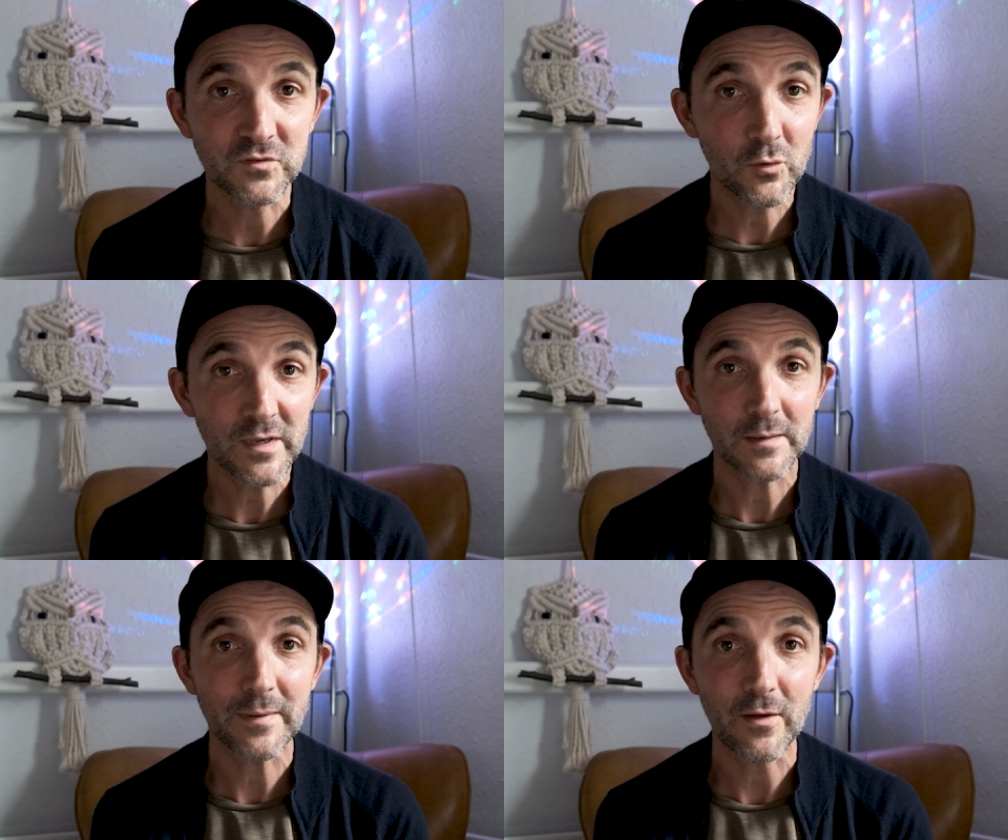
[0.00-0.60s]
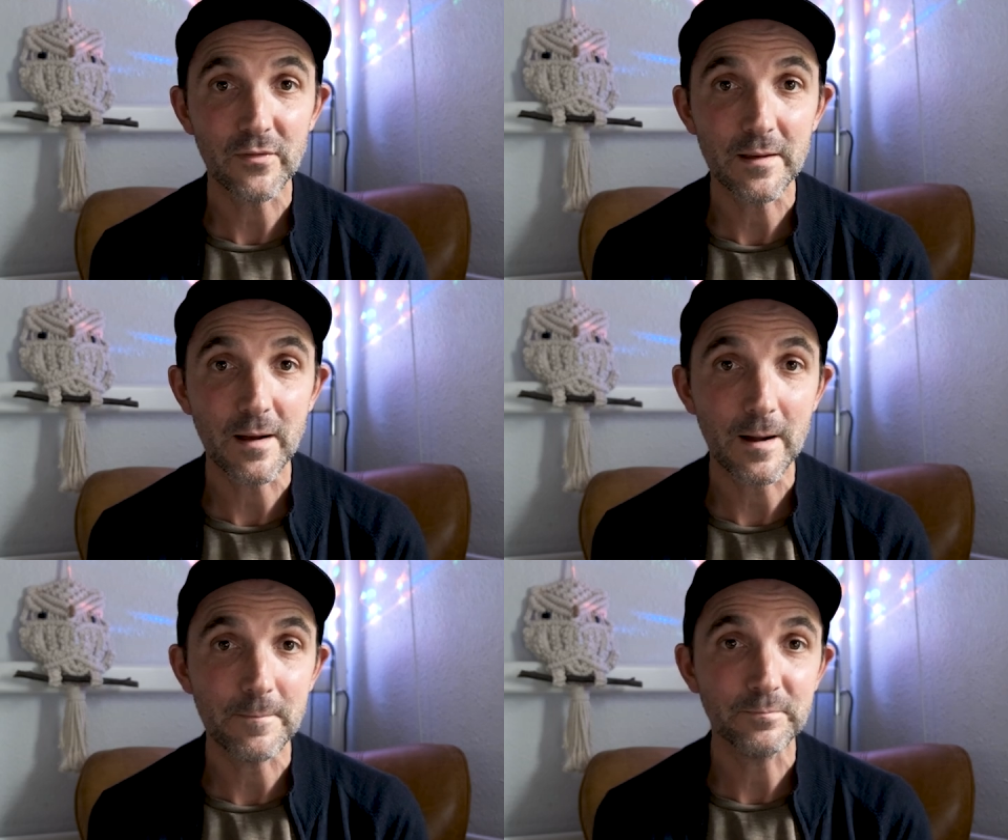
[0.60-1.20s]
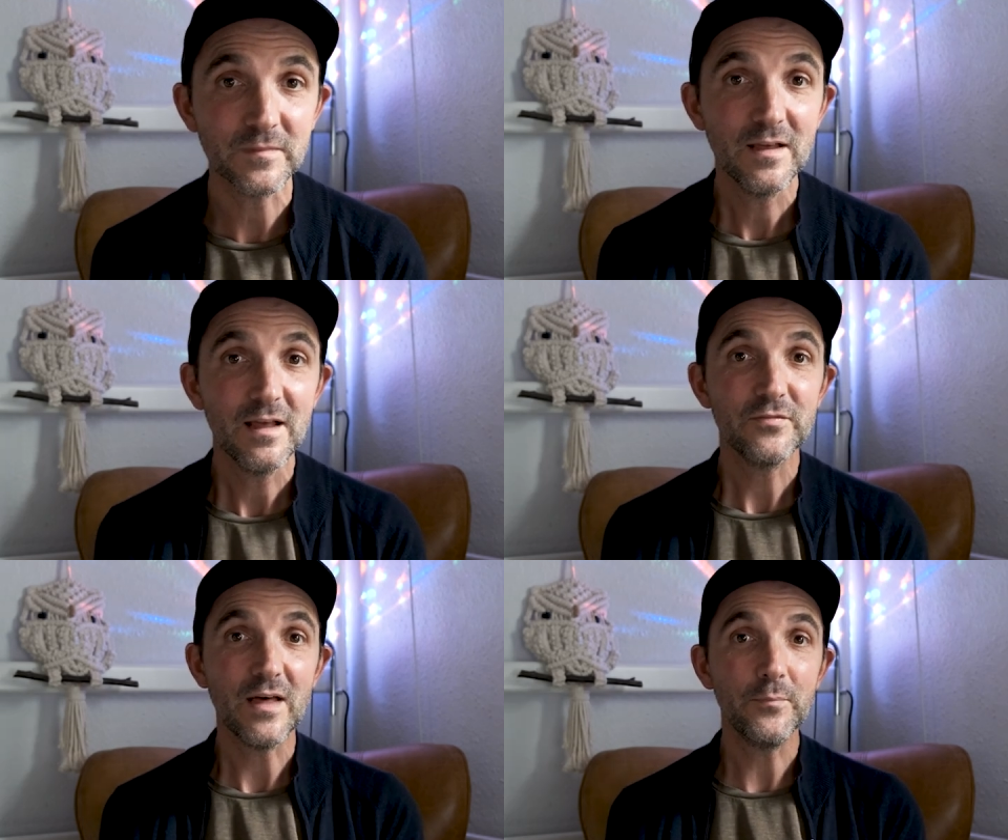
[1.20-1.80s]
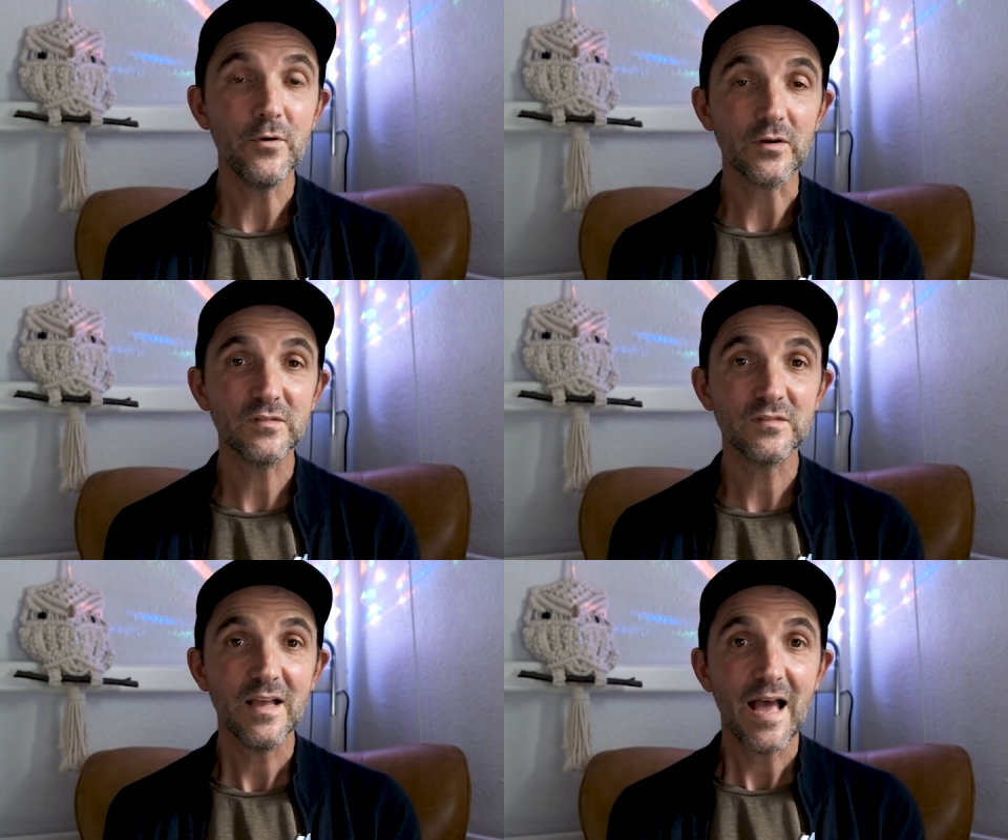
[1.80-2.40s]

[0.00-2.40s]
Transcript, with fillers: talking about their, um, their books.